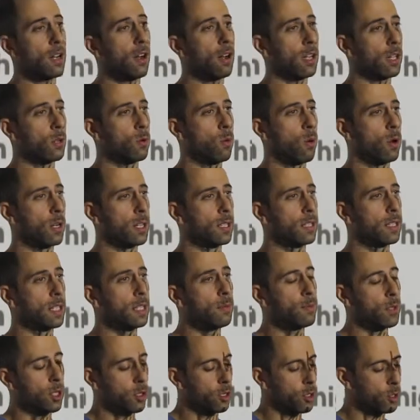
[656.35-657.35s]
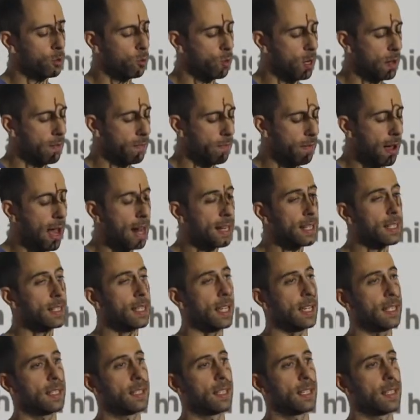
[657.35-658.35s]
high quality because we're
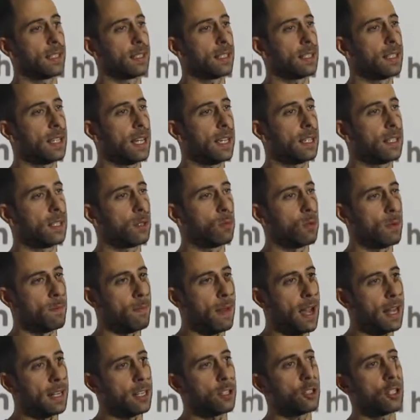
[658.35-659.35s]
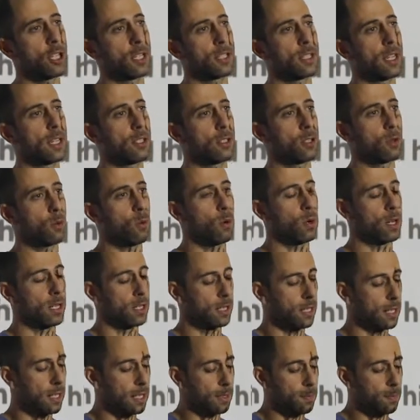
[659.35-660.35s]
validating the data. We're managing data quality as